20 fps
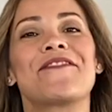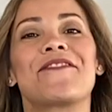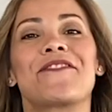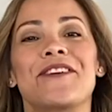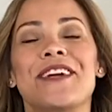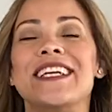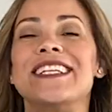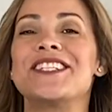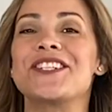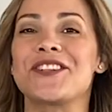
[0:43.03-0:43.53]

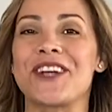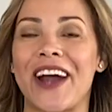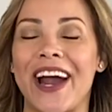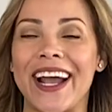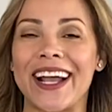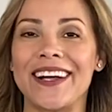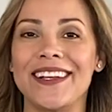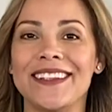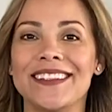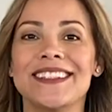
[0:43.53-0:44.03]
free
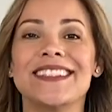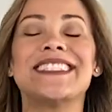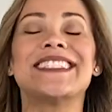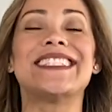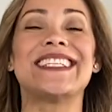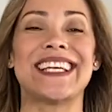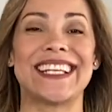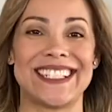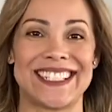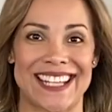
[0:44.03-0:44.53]
trial
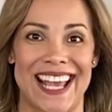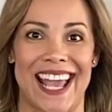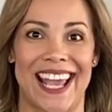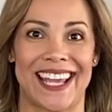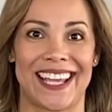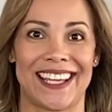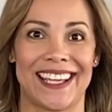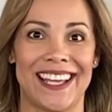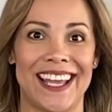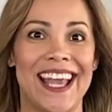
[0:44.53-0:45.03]
today.
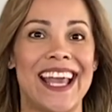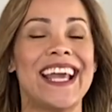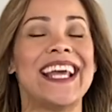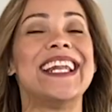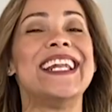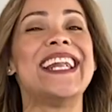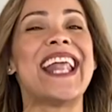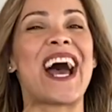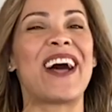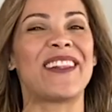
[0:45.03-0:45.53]

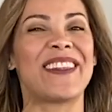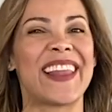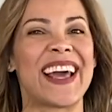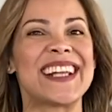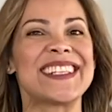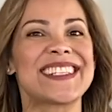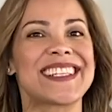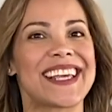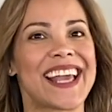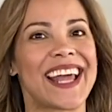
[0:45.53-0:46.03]
Now
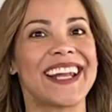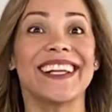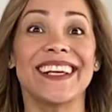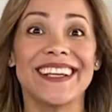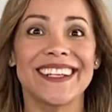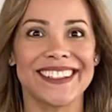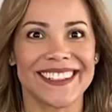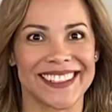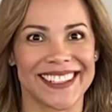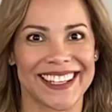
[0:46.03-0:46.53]
let's get
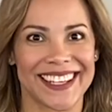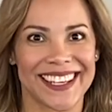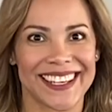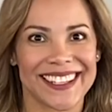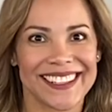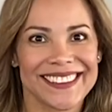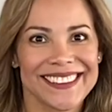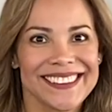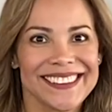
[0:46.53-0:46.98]
cooking.